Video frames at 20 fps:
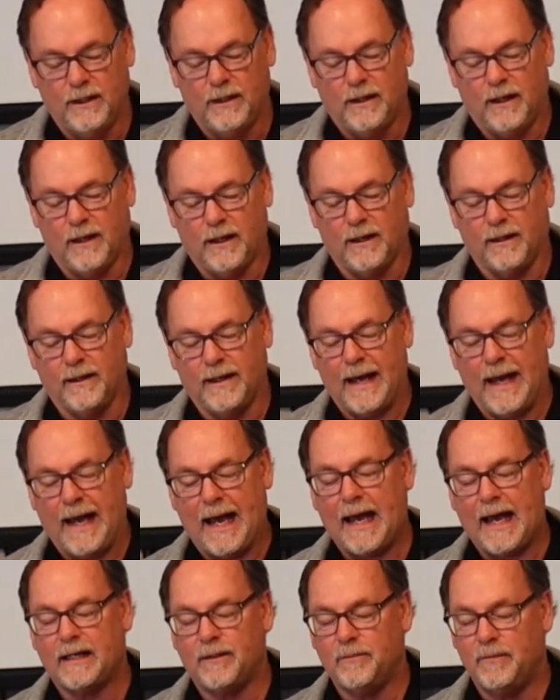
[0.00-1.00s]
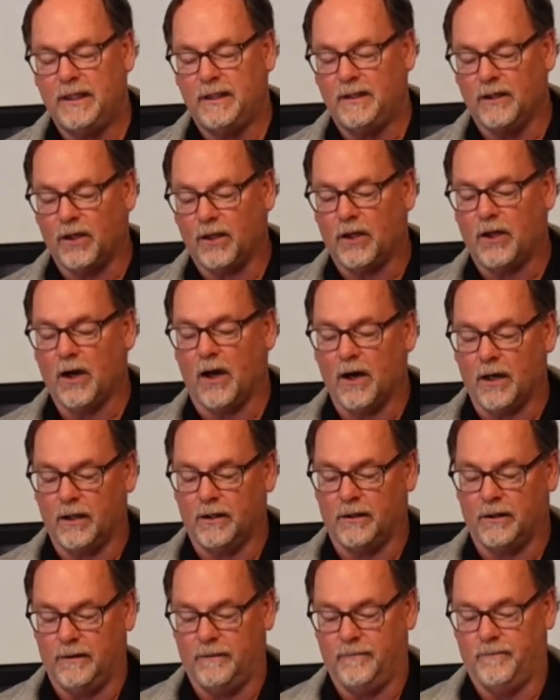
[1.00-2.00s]
uh, Adam in the
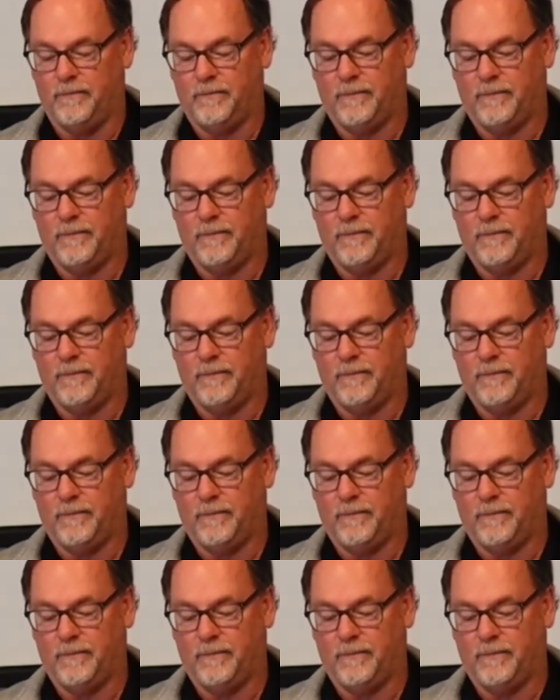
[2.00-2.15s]
garden